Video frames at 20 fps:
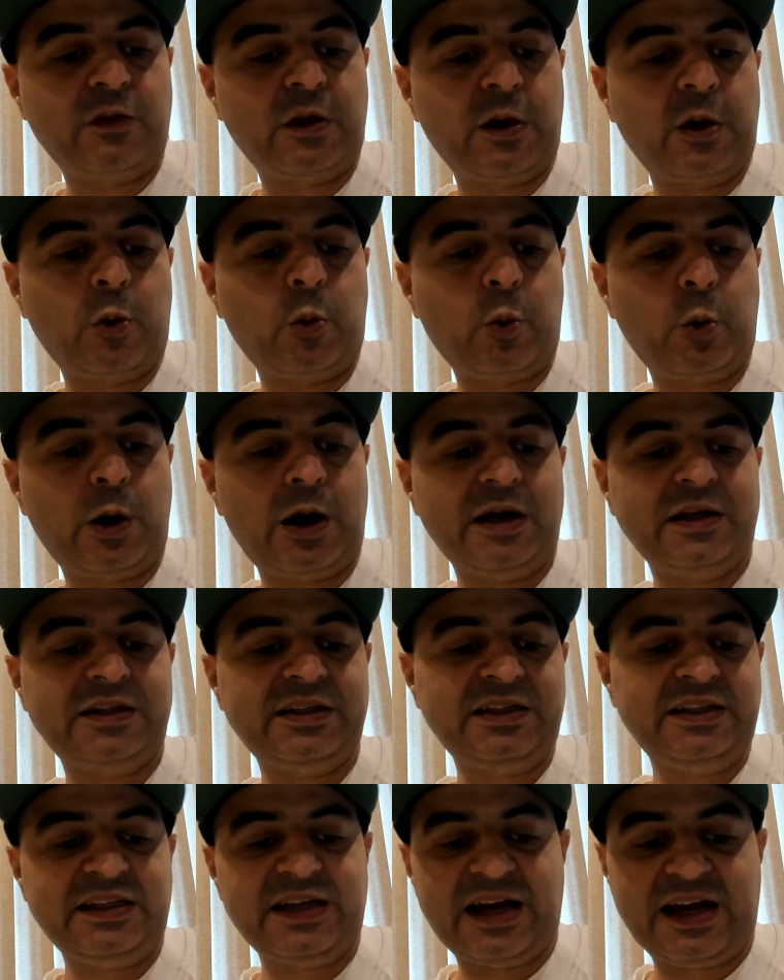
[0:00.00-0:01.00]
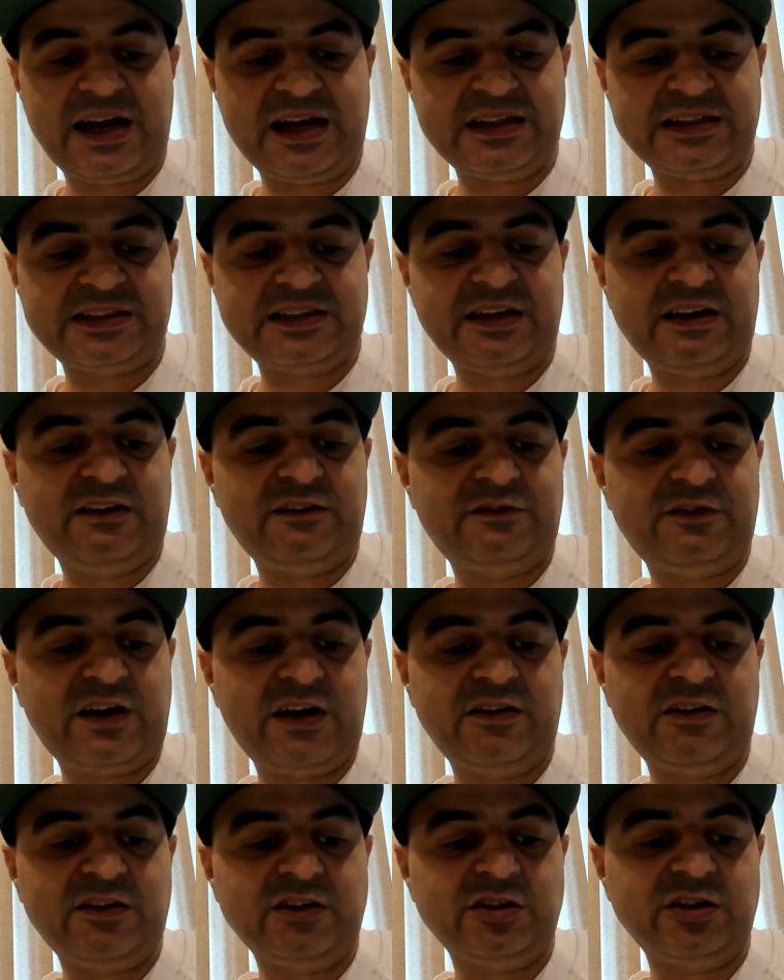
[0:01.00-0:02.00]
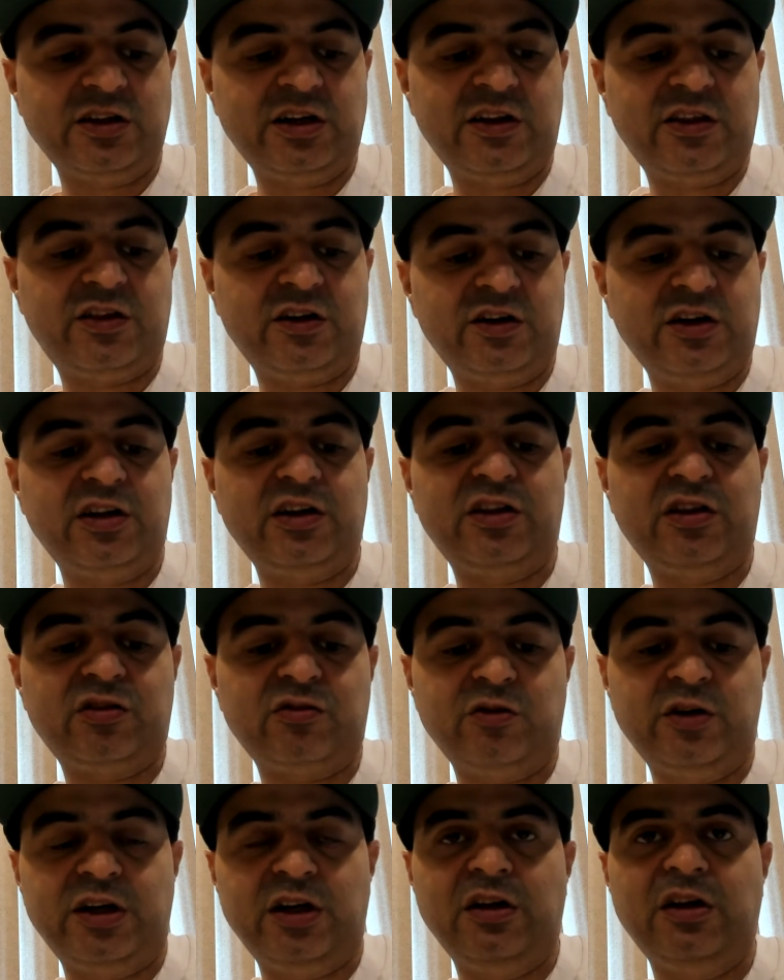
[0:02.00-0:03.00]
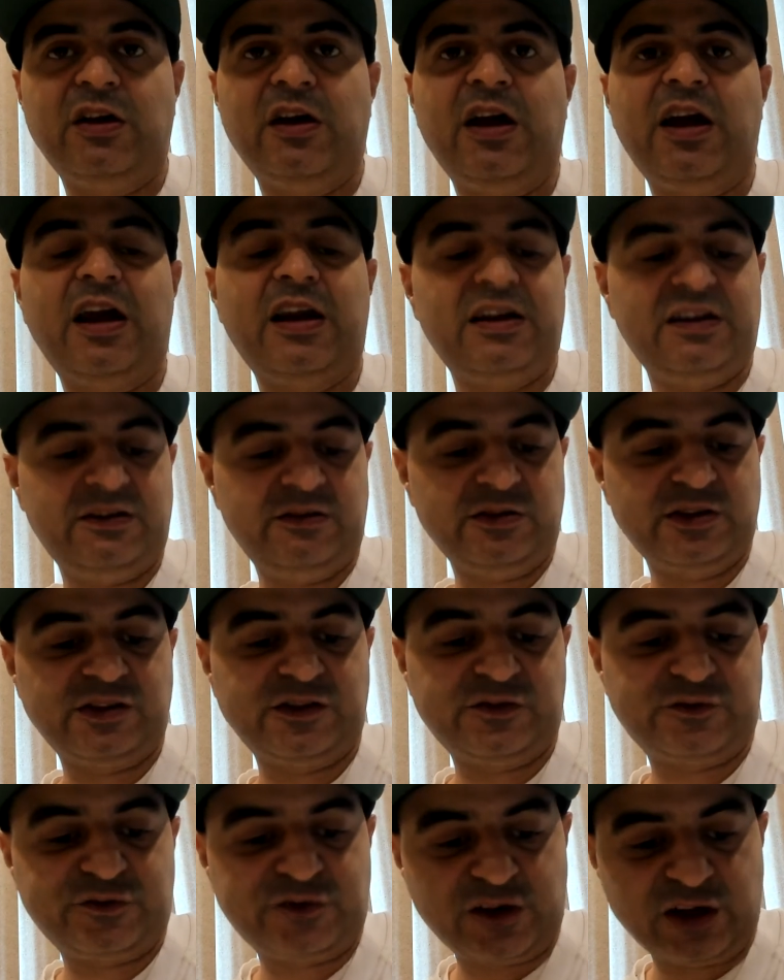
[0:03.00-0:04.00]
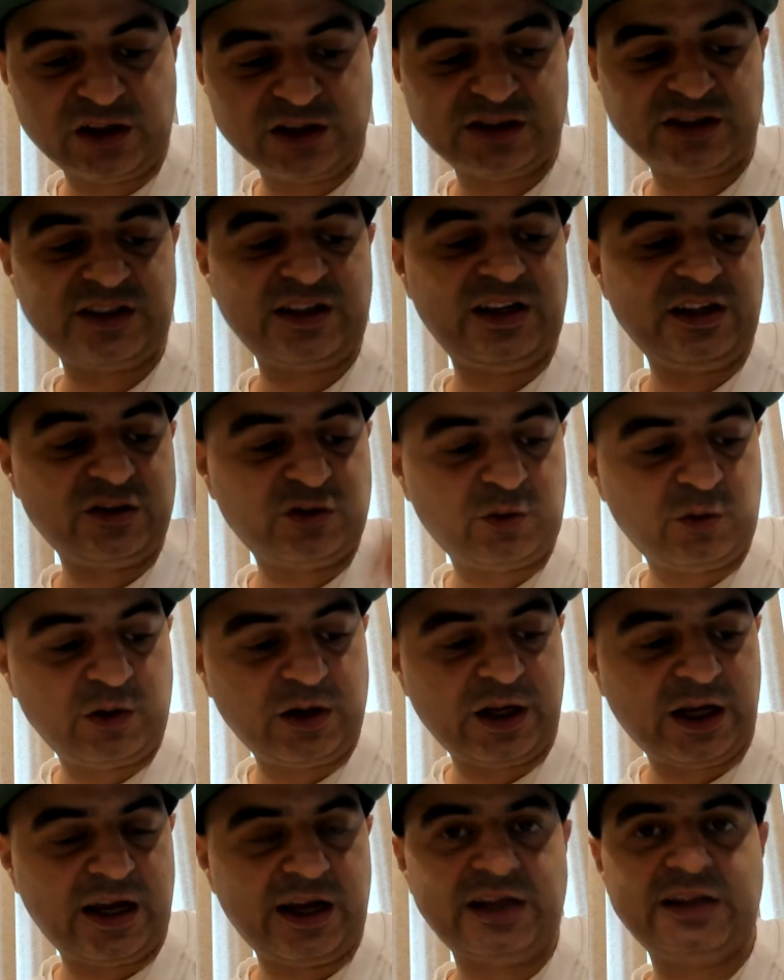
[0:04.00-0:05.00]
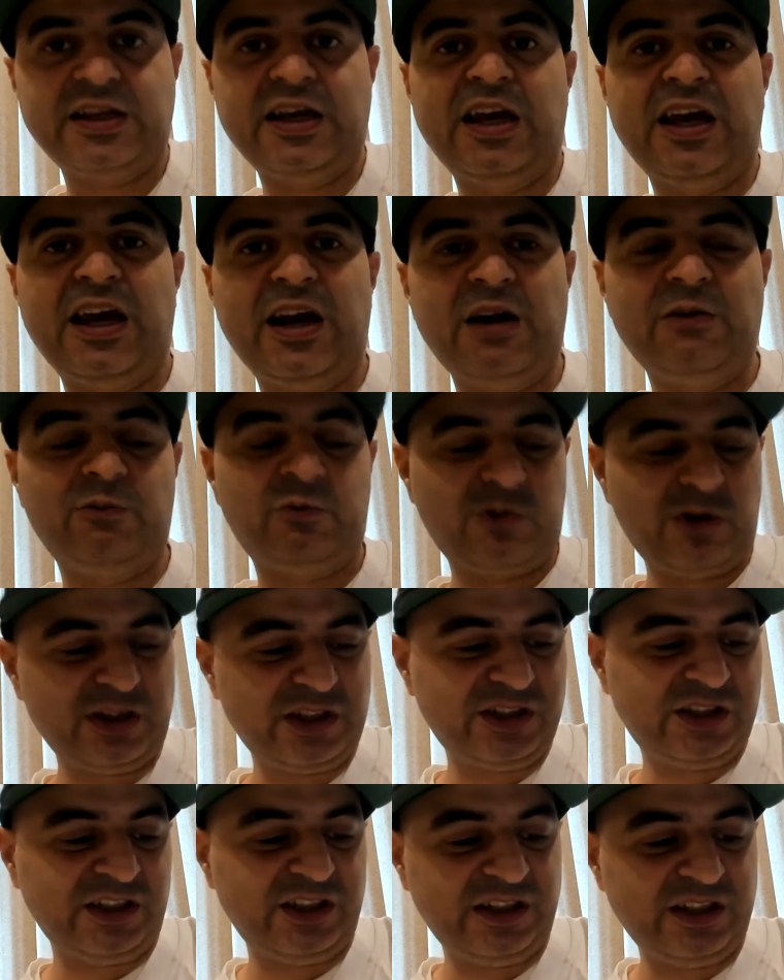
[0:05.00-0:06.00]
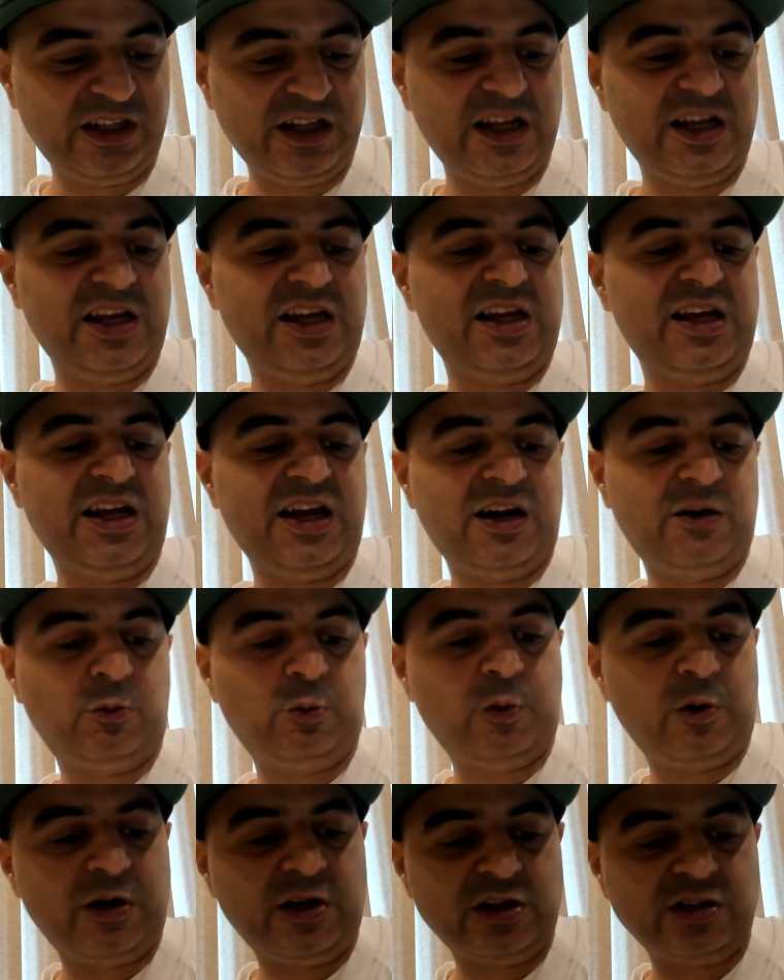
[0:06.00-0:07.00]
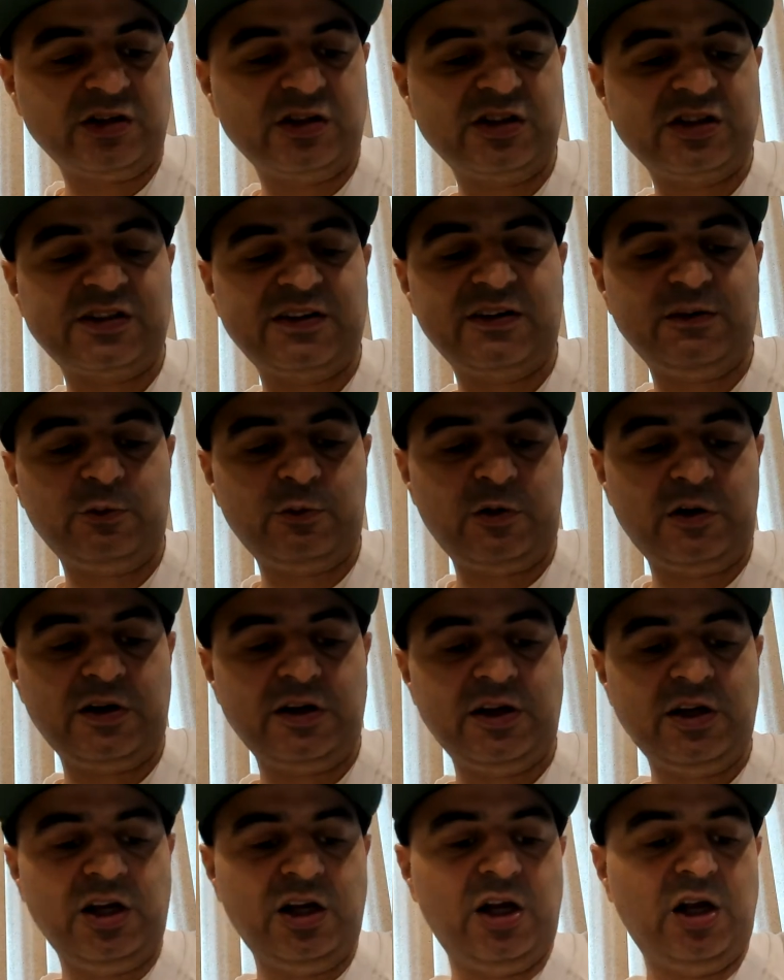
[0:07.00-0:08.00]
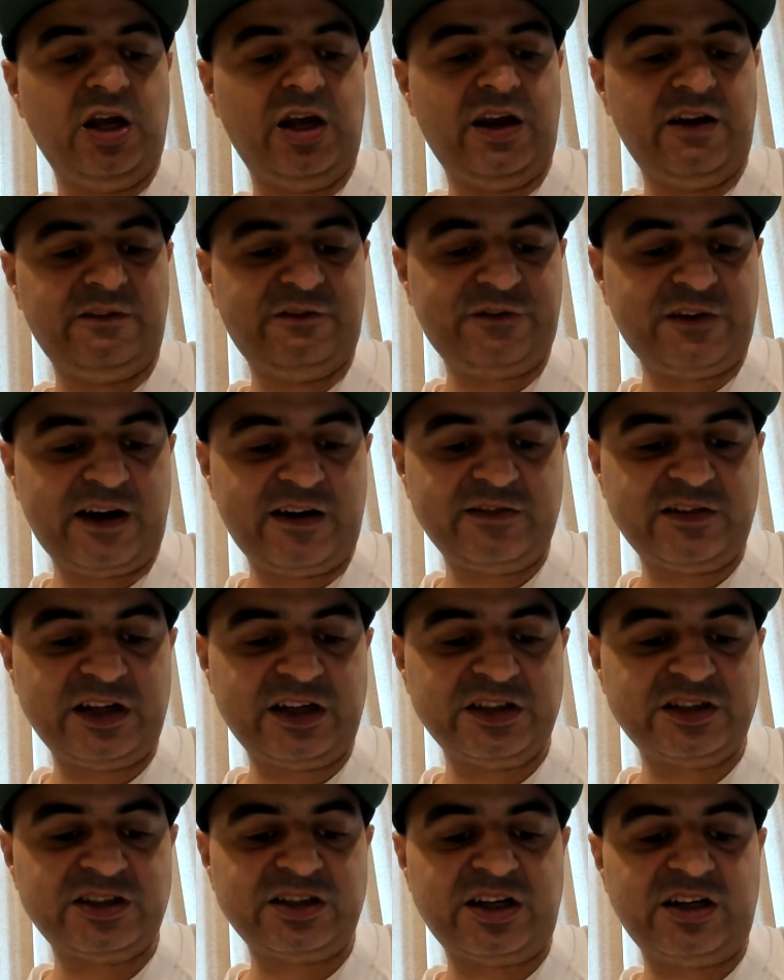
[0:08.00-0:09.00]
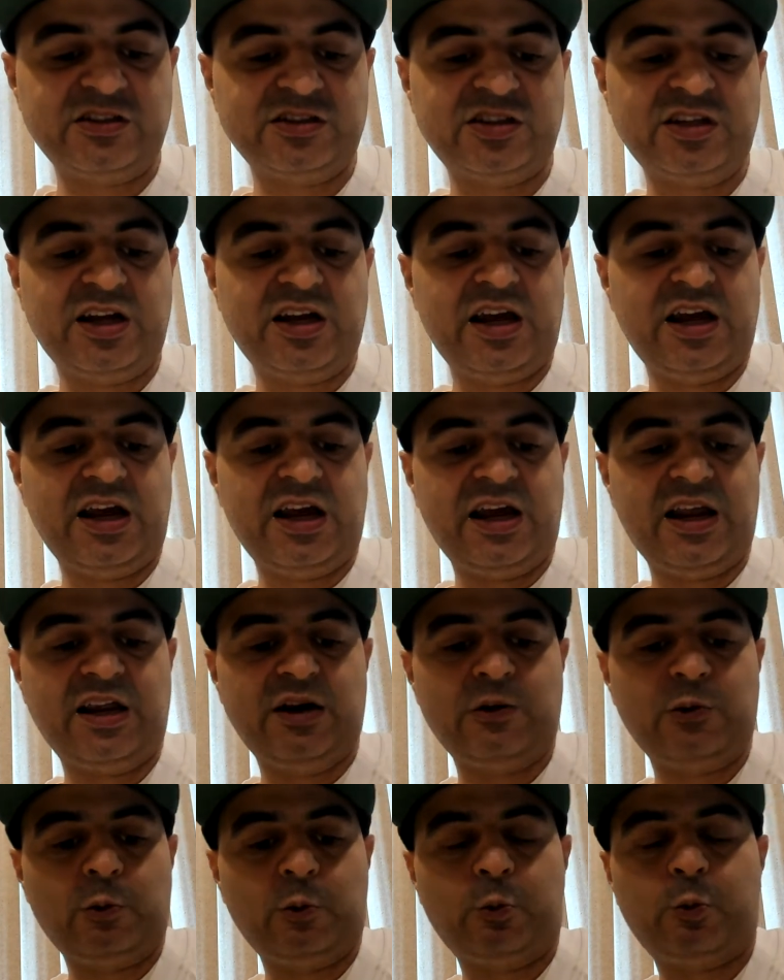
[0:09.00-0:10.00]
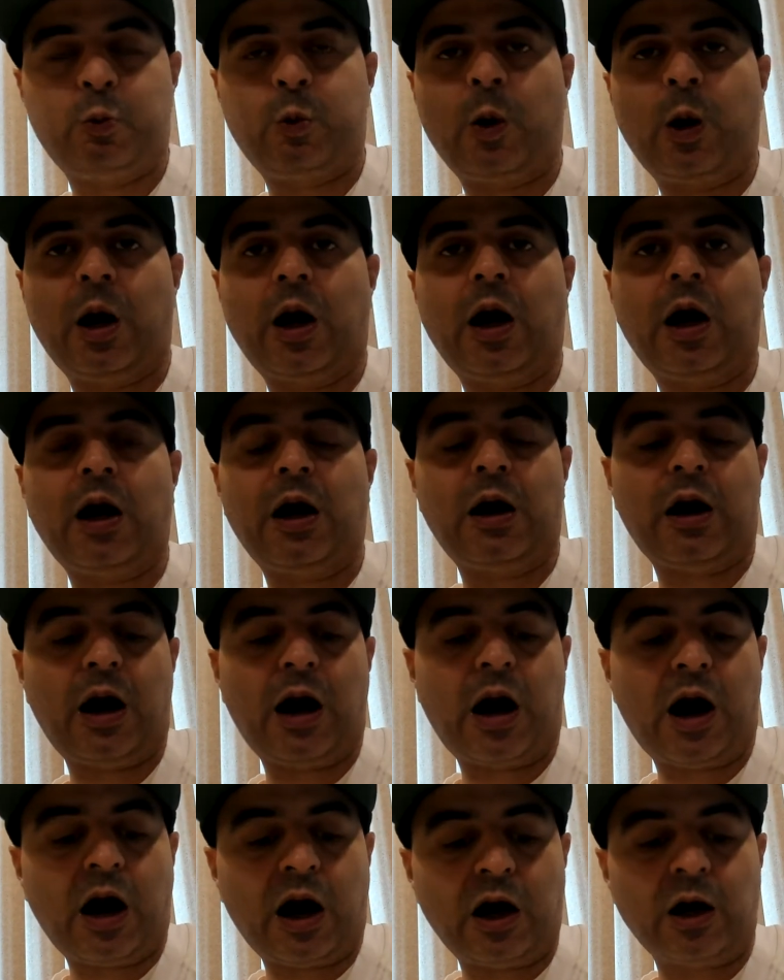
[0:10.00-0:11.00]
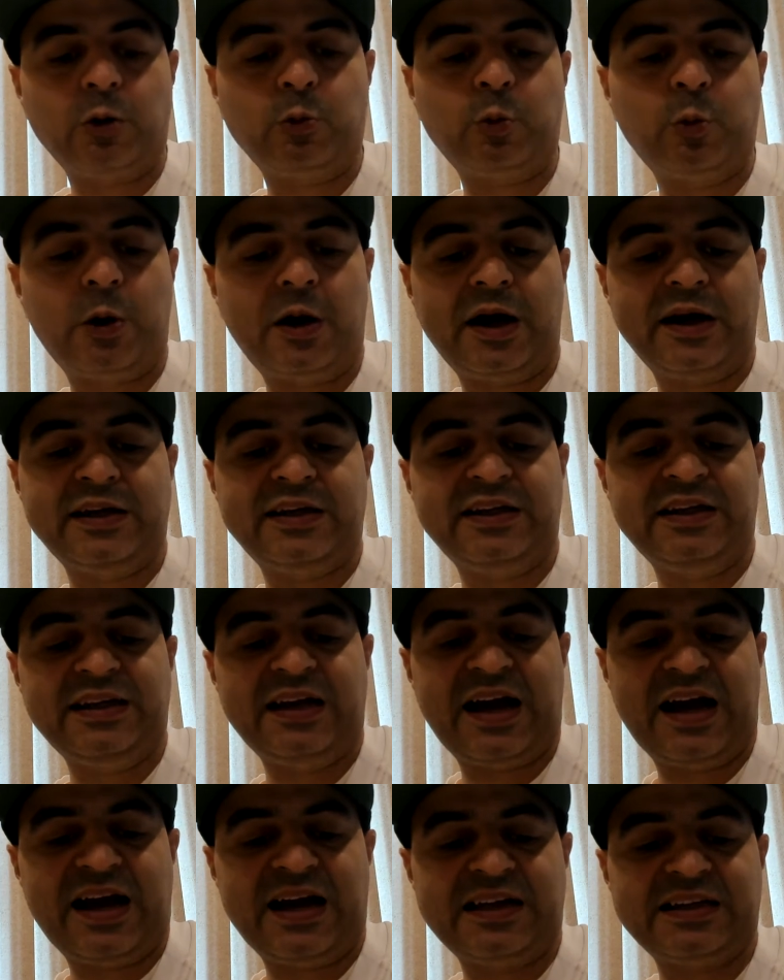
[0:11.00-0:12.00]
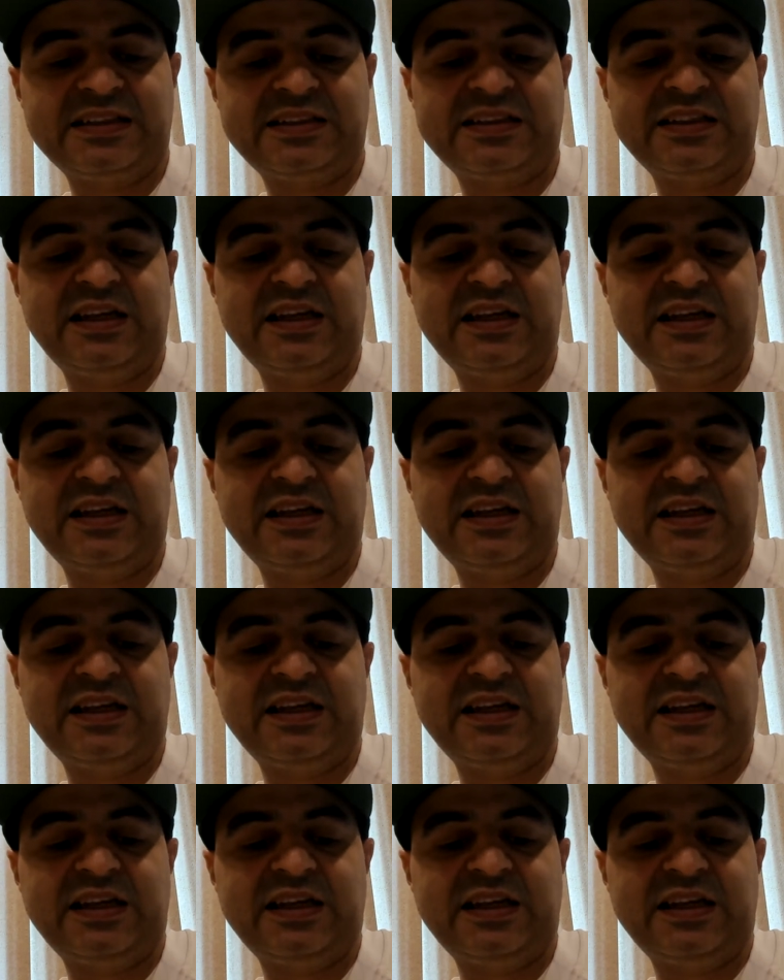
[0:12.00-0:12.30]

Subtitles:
YDS 533, and he was first in 28. And in rushing, he had 171 and 5 touchdowns, and RYDS